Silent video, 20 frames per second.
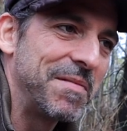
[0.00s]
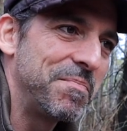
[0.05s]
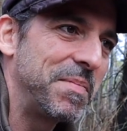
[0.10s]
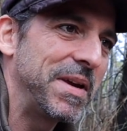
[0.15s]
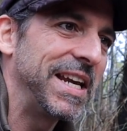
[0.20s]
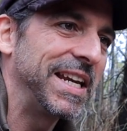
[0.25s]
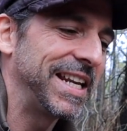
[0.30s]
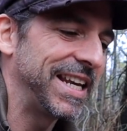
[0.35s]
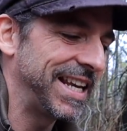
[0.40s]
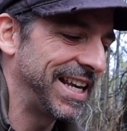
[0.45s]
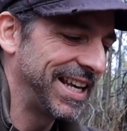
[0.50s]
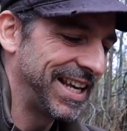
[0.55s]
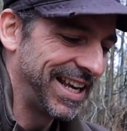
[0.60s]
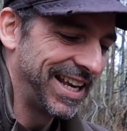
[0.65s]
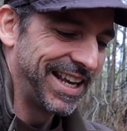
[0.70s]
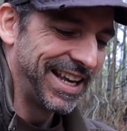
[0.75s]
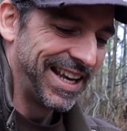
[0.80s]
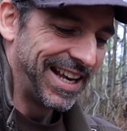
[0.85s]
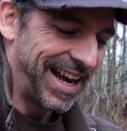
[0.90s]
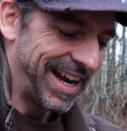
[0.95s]
PD.
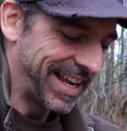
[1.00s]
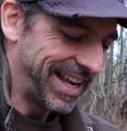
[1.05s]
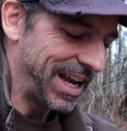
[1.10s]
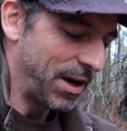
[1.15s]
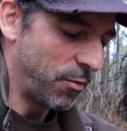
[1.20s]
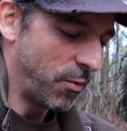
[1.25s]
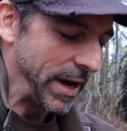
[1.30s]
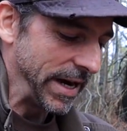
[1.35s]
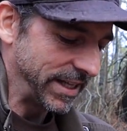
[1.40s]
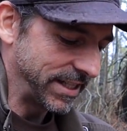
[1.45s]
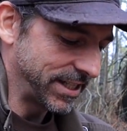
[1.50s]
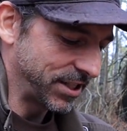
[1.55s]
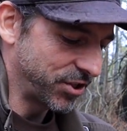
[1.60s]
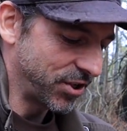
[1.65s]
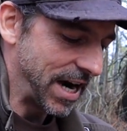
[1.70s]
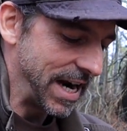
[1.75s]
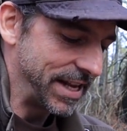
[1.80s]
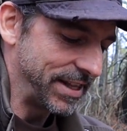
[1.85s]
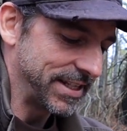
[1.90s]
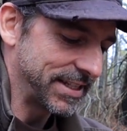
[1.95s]
I can't wait to
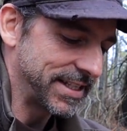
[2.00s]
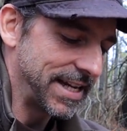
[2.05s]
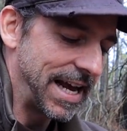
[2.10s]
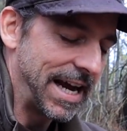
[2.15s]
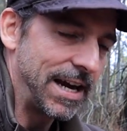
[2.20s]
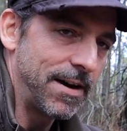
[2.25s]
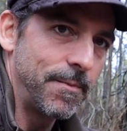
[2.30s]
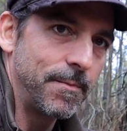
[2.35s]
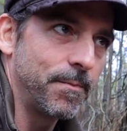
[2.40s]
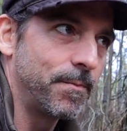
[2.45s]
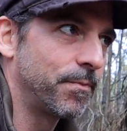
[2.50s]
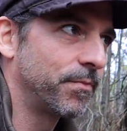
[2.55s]
try this out.